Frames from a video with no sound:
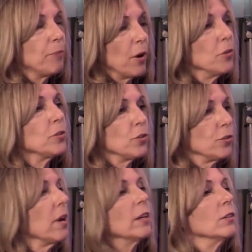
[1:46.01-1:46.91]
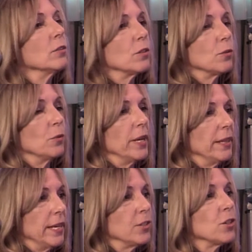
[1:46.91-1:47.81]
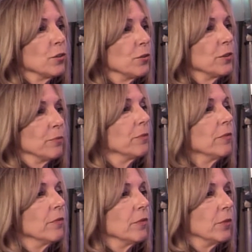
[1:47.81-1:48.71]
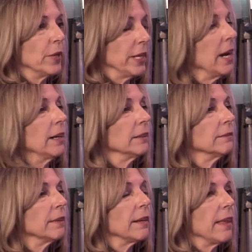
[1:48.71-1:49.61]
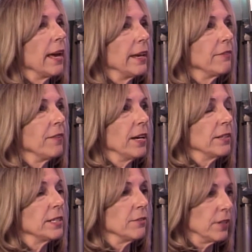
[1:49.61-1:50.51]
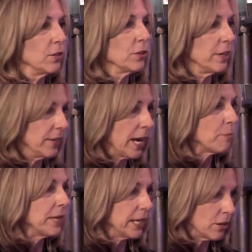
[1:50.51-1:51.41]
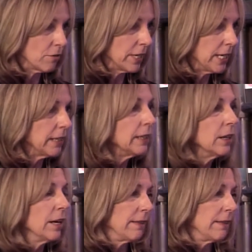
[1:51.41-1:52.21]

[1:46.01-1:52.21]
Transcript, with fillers: both struggled when their children mm. were mm-hmm. young. Mm-hmm. They found it difficult giving up their career.